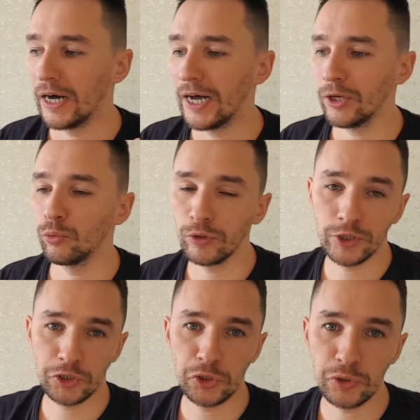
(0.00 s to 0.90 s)
I
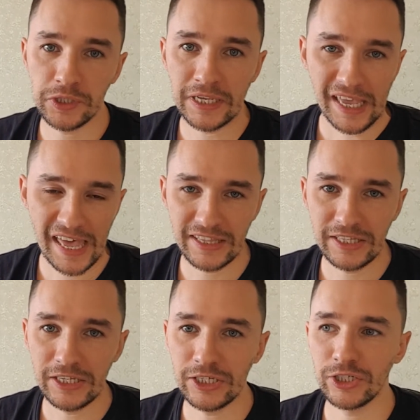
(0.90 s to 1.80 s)
was choosing a
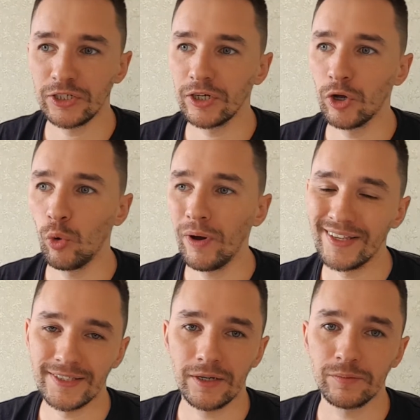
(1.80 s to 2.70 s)
niche
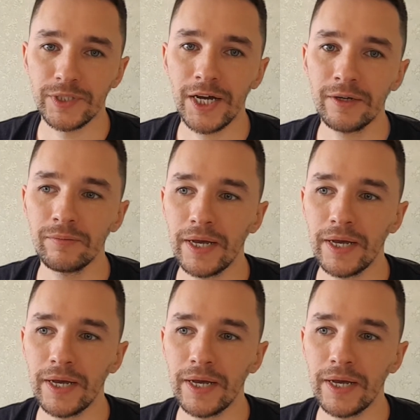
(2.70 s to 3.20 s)
quite some time,